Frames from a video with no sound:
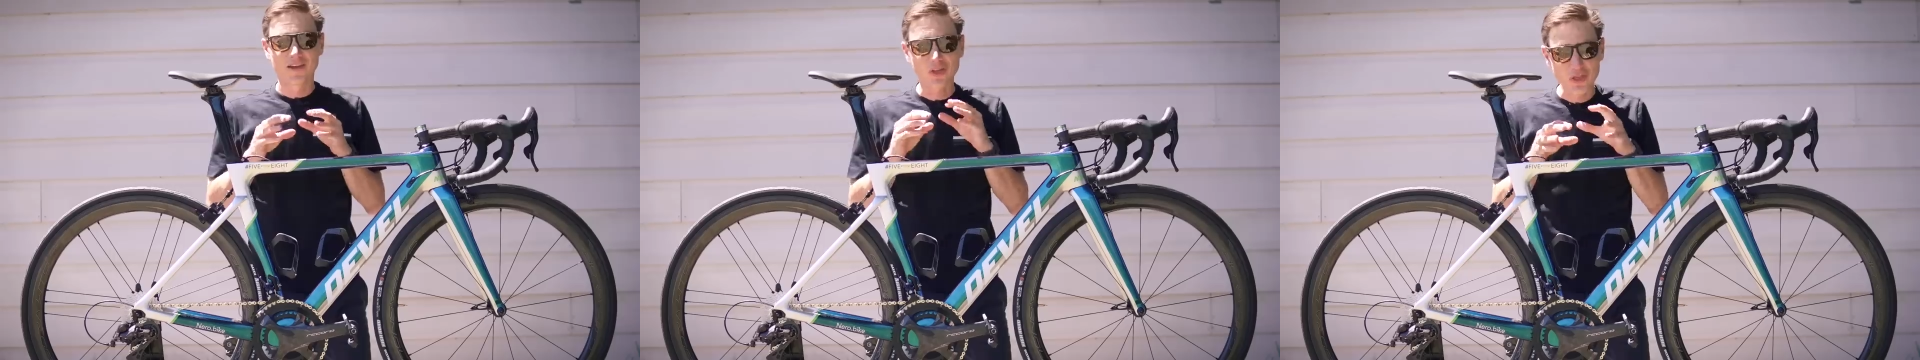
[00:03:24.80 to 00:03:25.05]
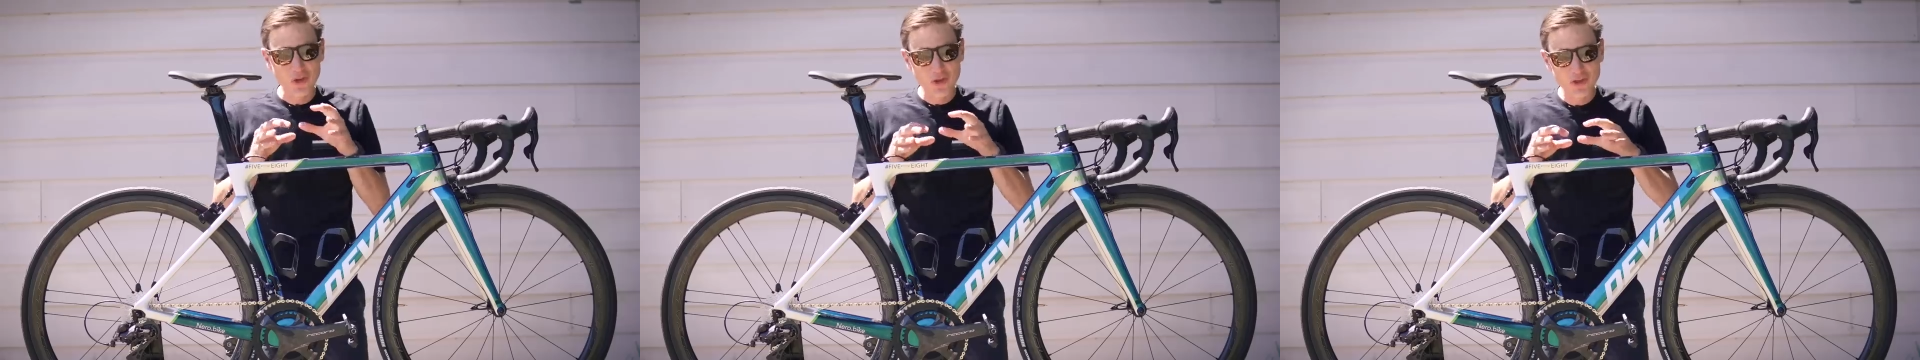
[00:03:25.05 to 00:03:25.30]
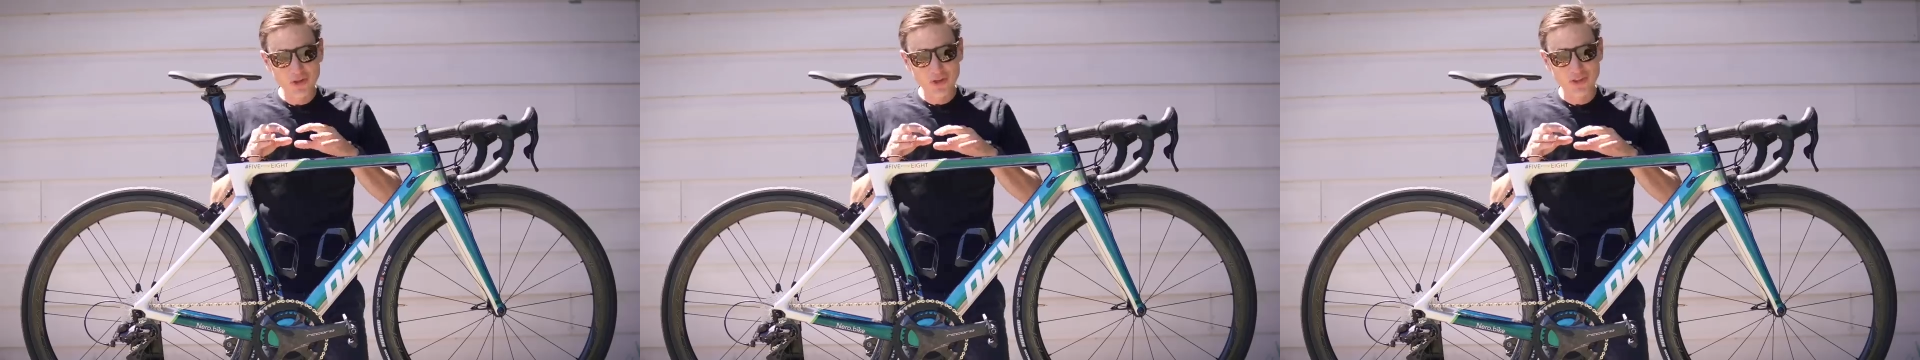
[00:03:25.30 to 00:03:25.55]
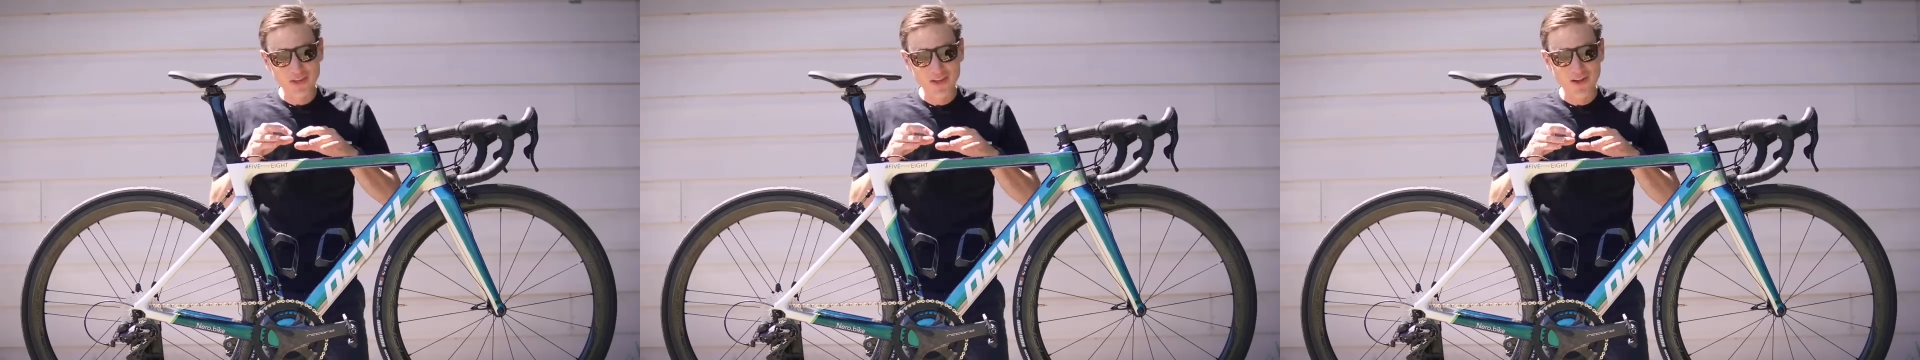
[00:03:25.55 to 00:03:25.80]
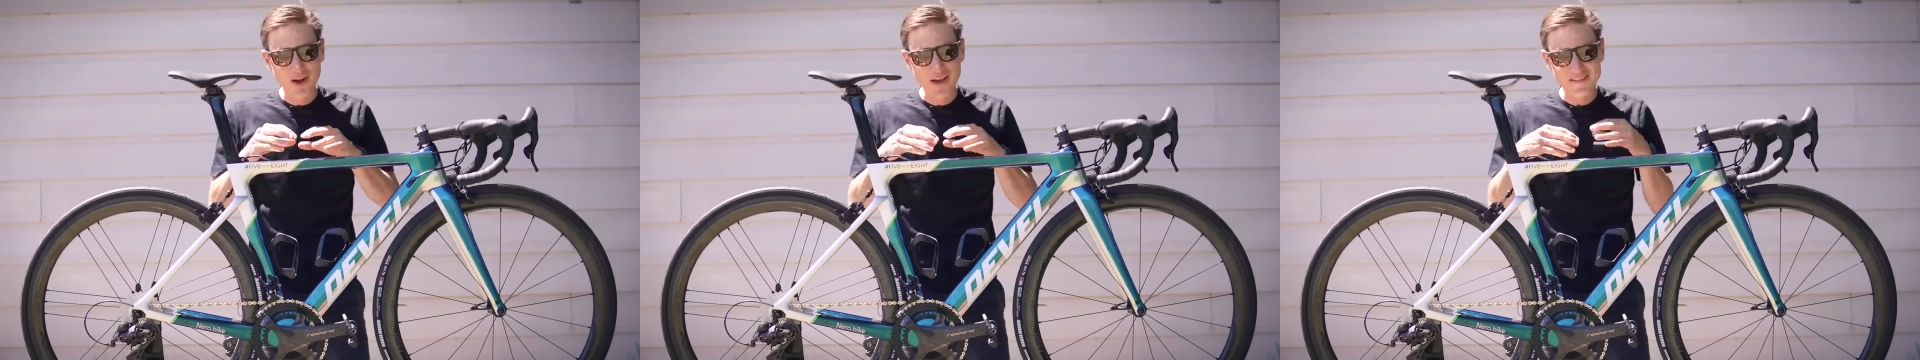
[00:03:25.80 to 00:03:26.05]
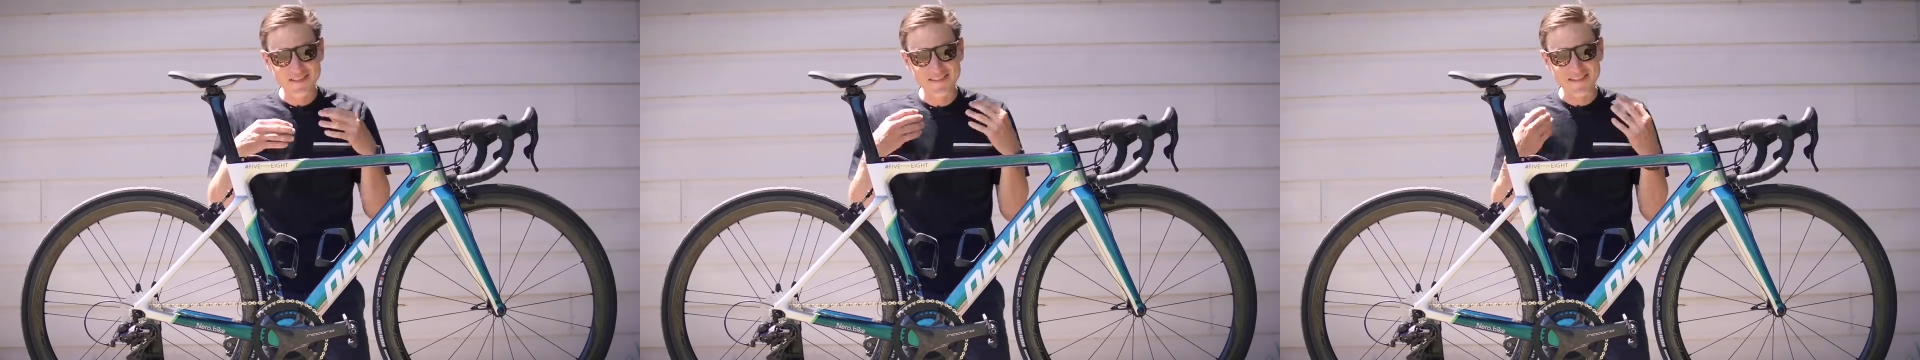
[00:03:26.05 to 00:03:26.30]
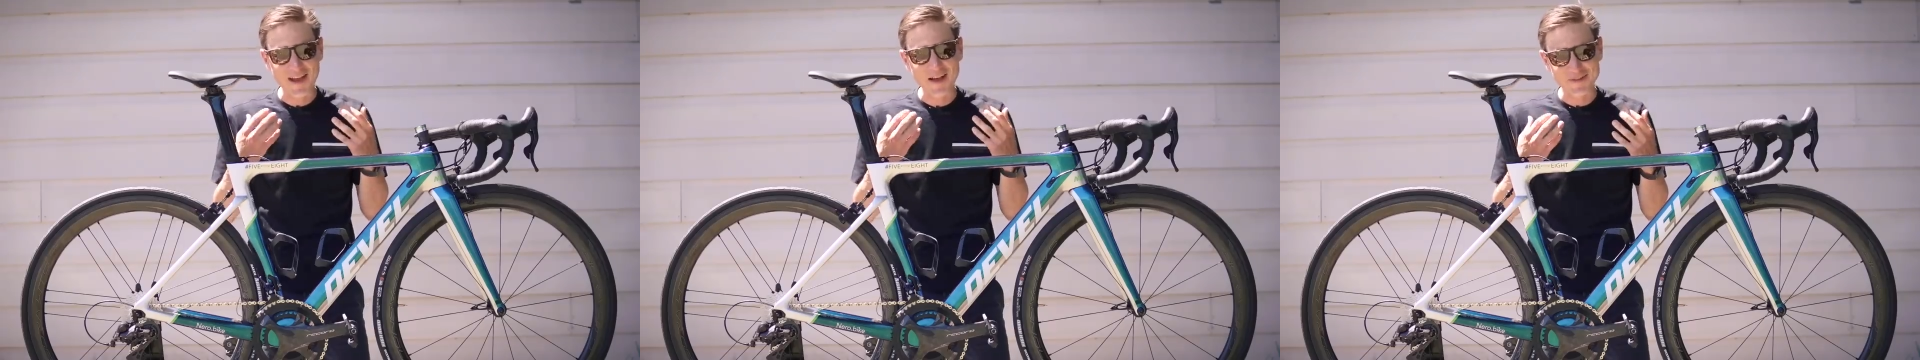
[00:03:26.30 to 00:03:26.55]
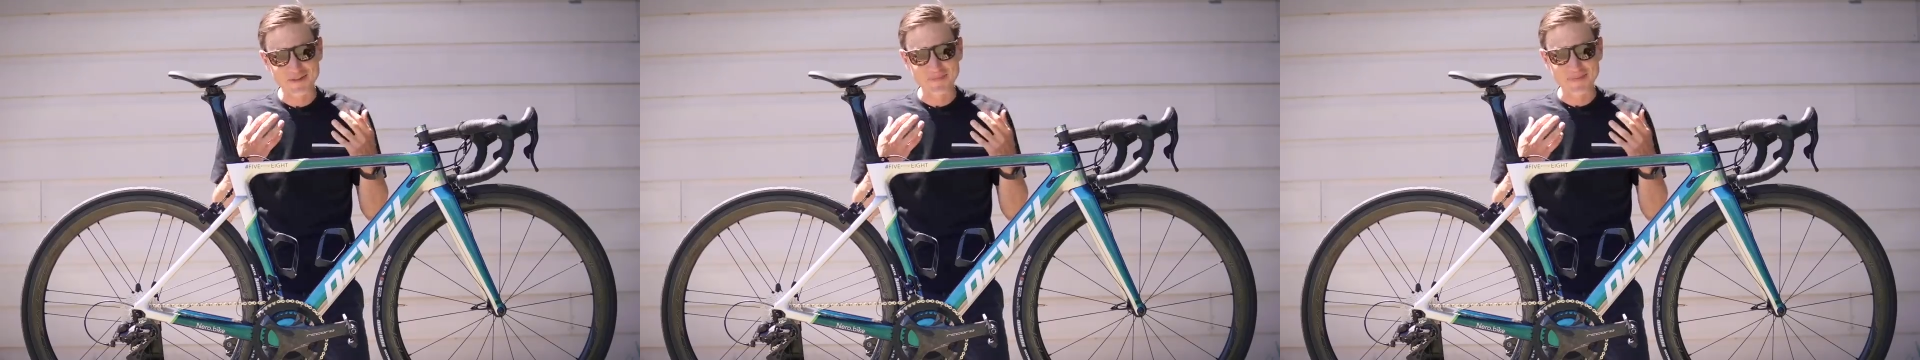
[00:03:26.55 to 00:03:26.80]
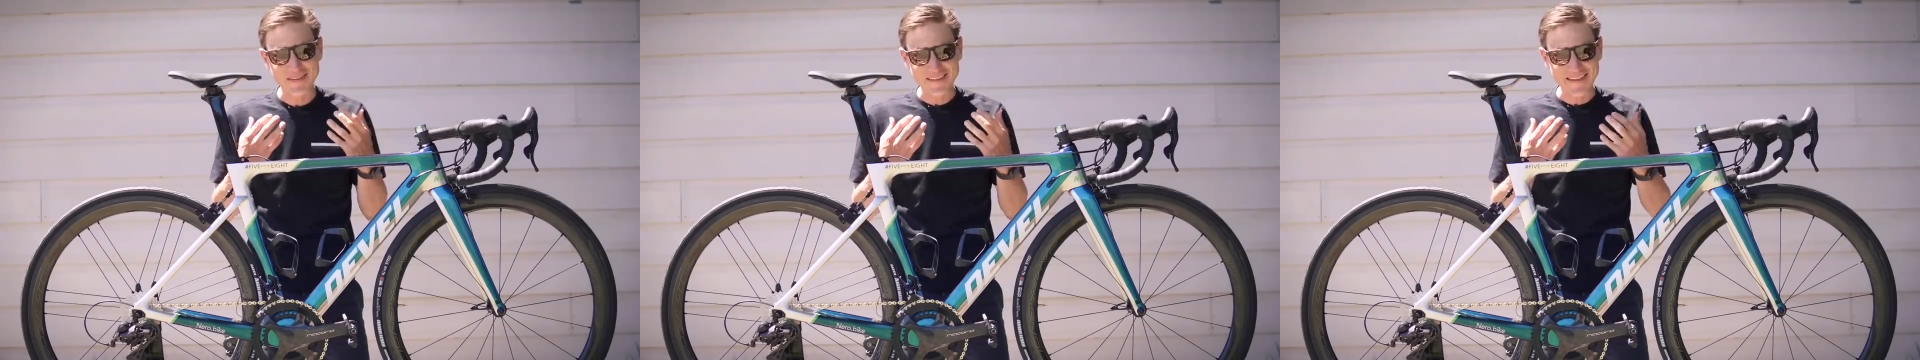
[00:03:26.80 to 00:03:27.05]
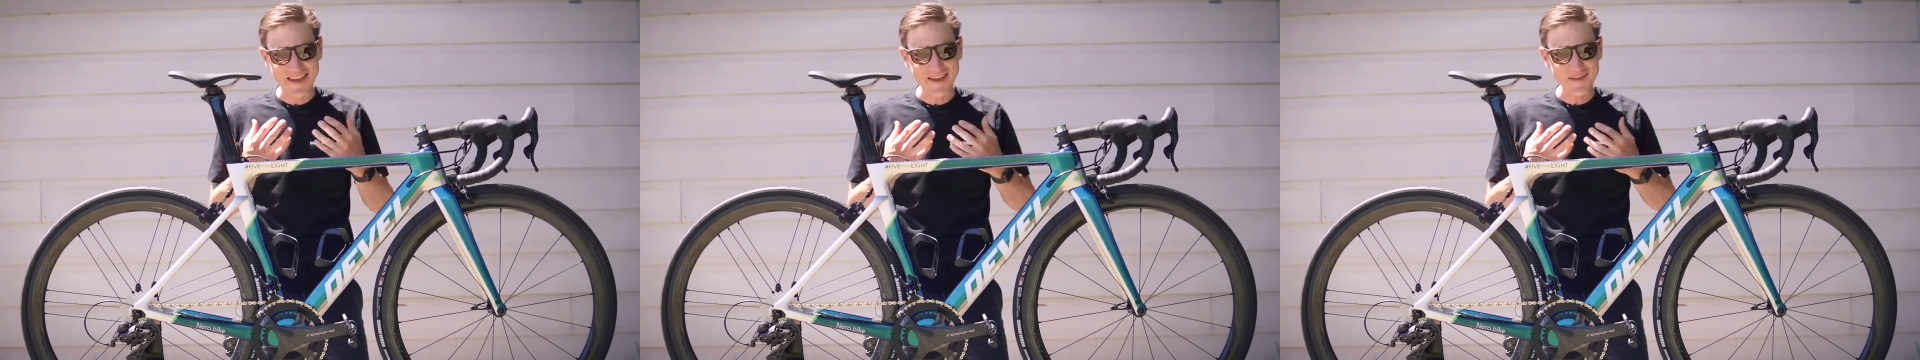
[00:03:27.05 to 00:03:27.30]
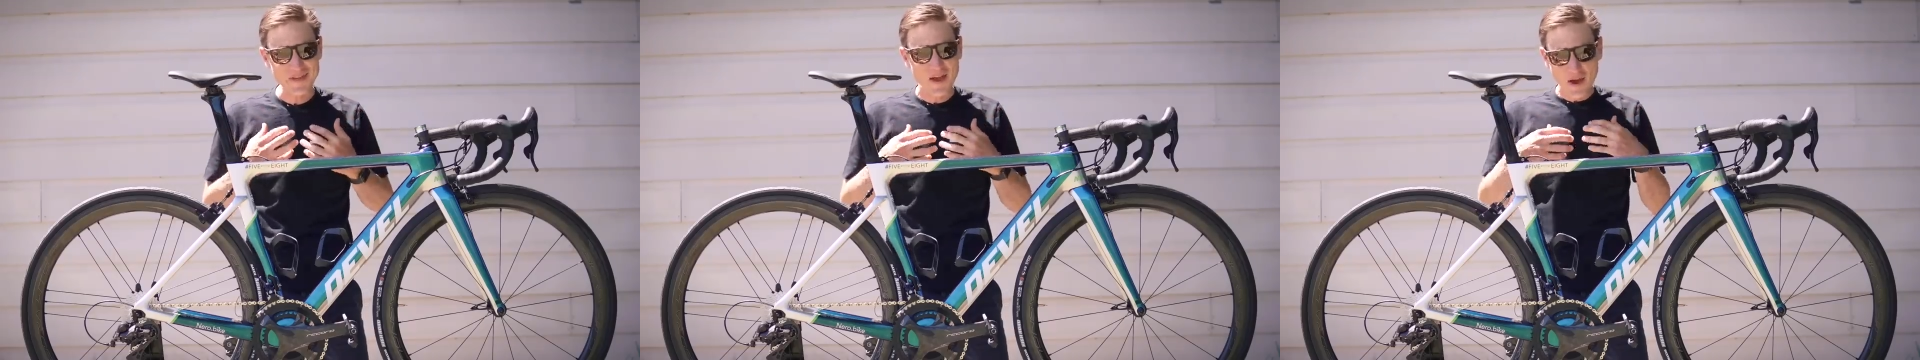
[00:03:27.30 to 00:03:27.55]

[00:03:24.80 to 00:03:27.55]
And the third little thing, guys, is the custom decals.